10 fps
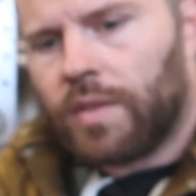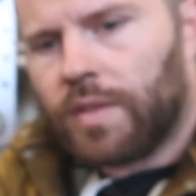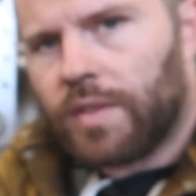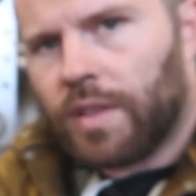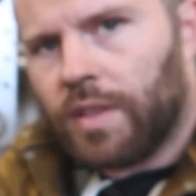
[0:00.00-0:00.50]
You
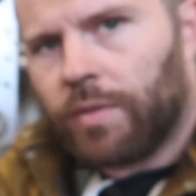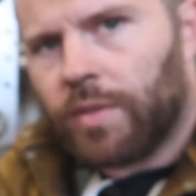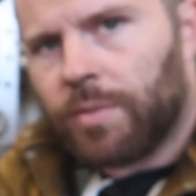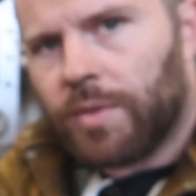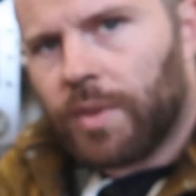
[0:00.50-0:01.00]
see the
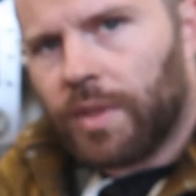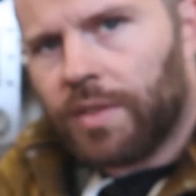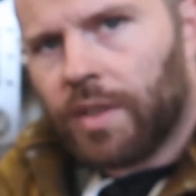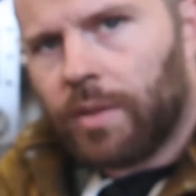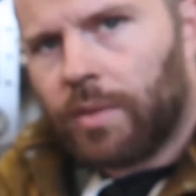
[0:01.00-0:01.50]
difference between the
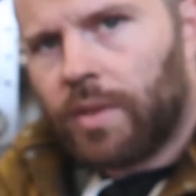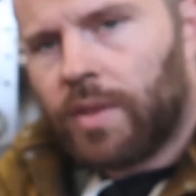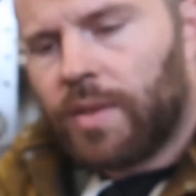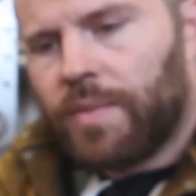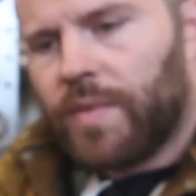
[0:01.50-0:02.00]
two.
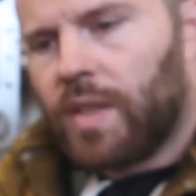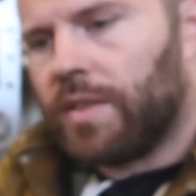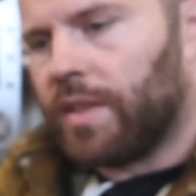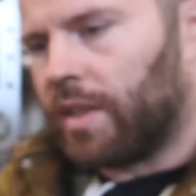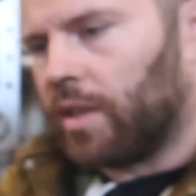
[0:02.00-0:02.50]

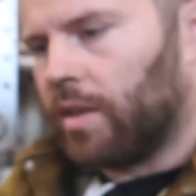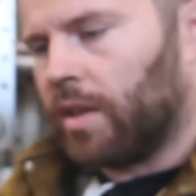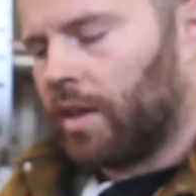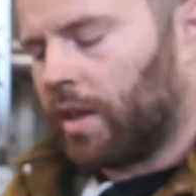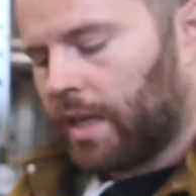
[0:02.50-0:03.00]
So I'm going
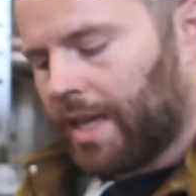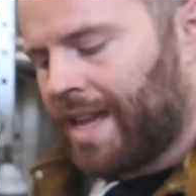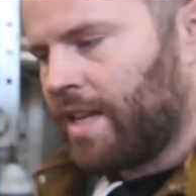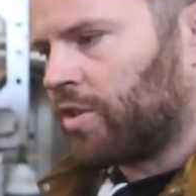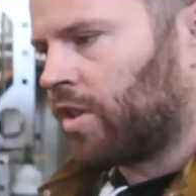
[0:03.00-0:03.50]
to
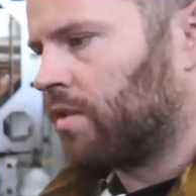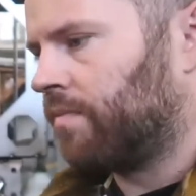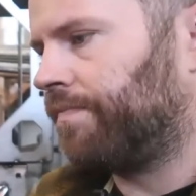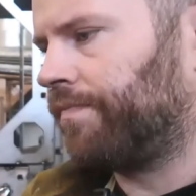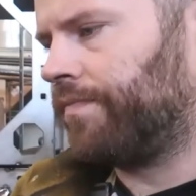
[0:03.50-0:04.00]
age
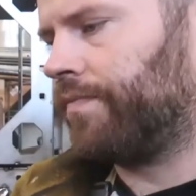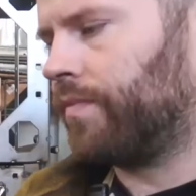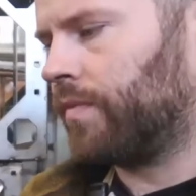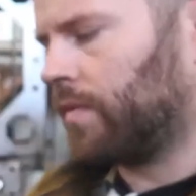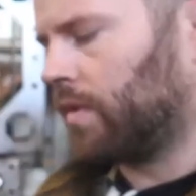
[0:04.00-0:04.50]

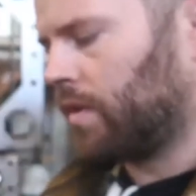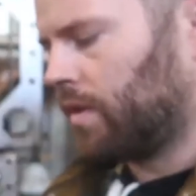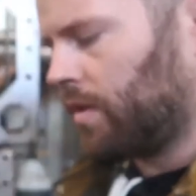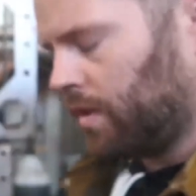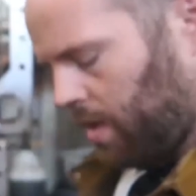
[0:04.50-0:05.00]

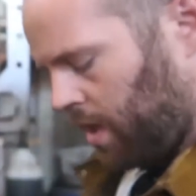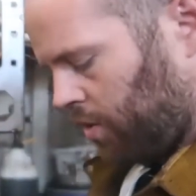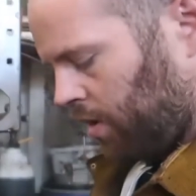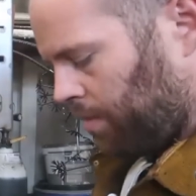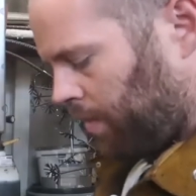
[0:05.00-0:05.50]

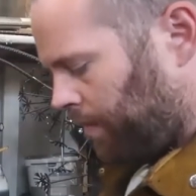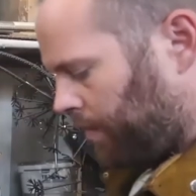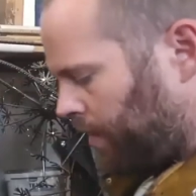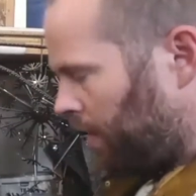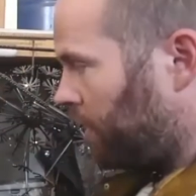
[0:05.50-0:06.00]
each of
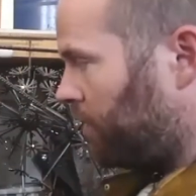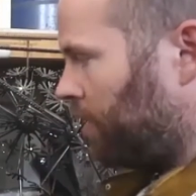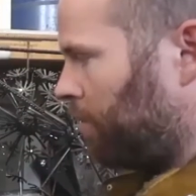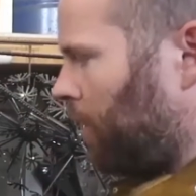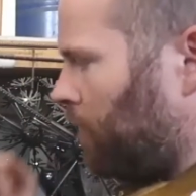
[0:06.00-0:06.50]

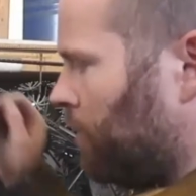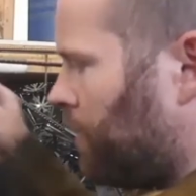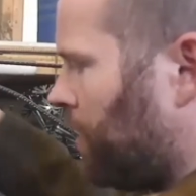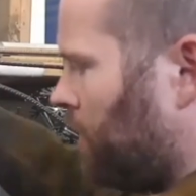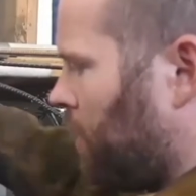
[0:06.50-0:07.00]
the
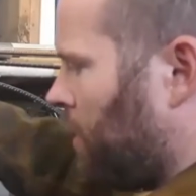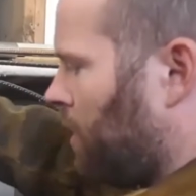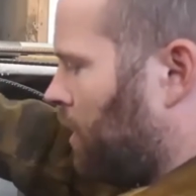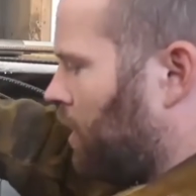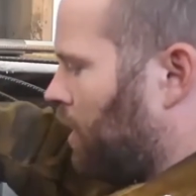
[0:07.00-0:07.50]
bolts,
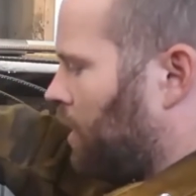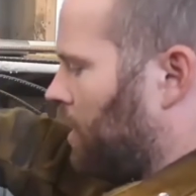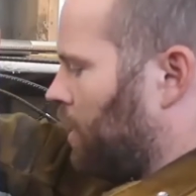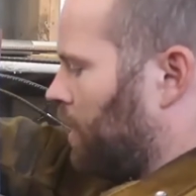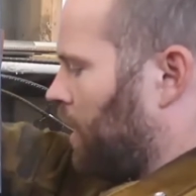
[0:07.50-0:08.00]

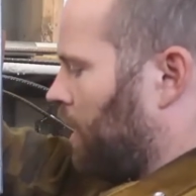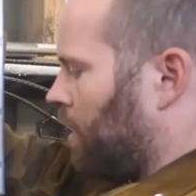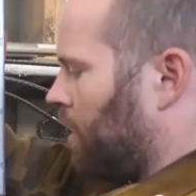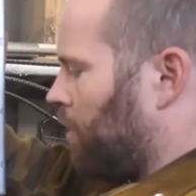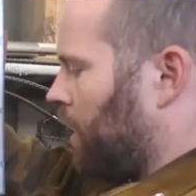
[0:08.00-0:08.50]
and
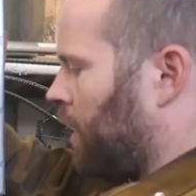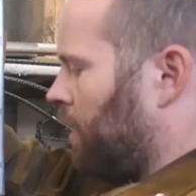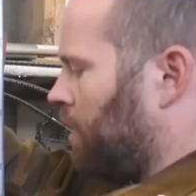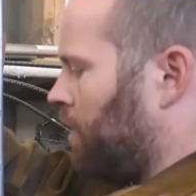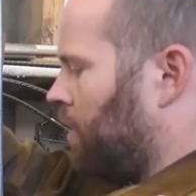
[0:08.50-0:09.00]
they're going to be in
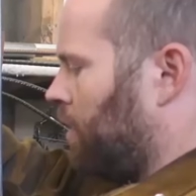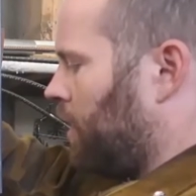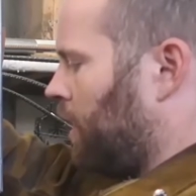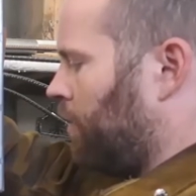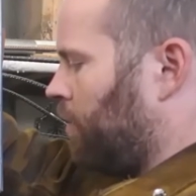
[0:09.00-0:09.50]

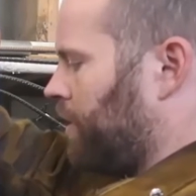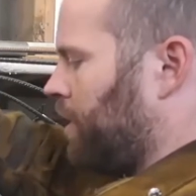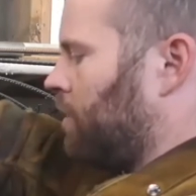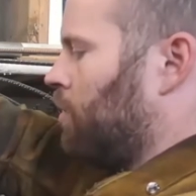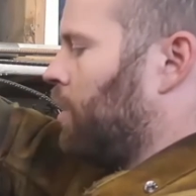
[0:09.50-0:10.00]
every
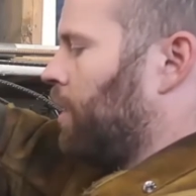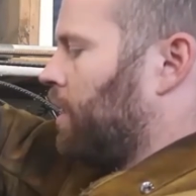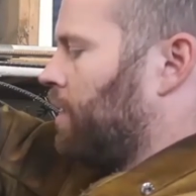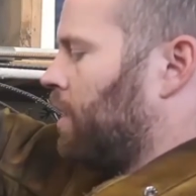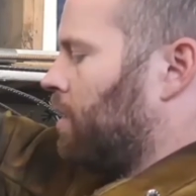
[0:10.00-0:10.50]
single one of
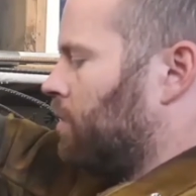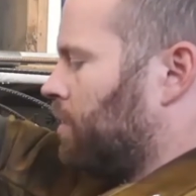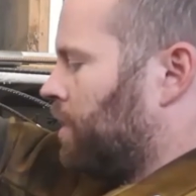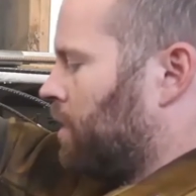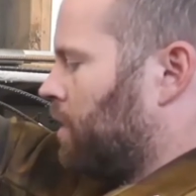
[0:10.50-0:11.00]
these
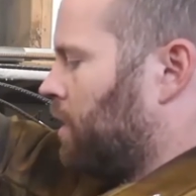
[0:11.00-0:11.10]
holes.